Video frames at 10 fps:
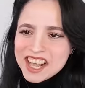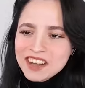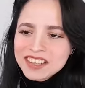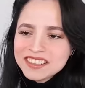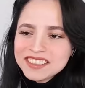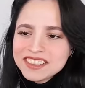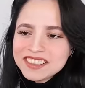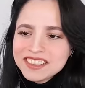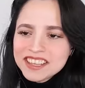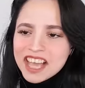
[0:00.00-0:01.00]
How can
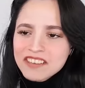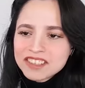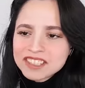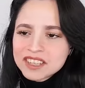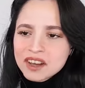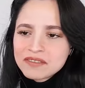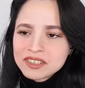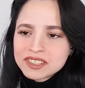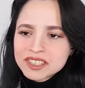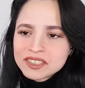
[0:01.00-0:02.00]
they have these
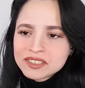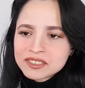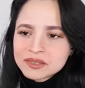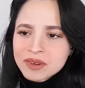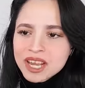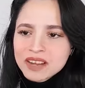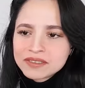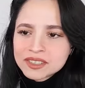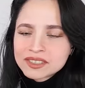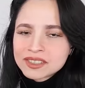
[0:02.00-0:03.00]
conversations right
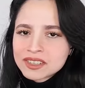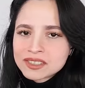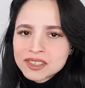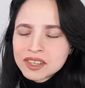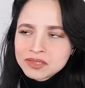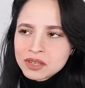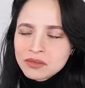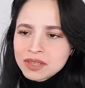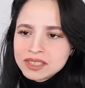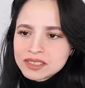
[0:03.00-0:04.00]
after such
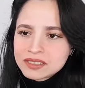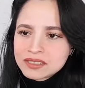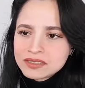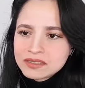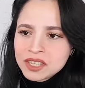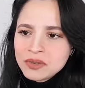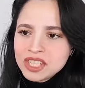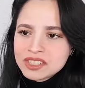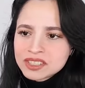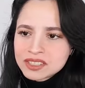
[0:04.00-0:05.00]
horrendous,
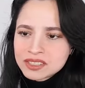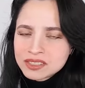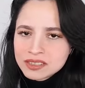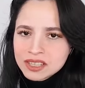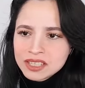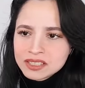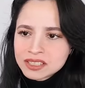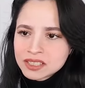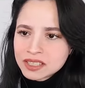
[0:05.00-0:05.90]
egregious things?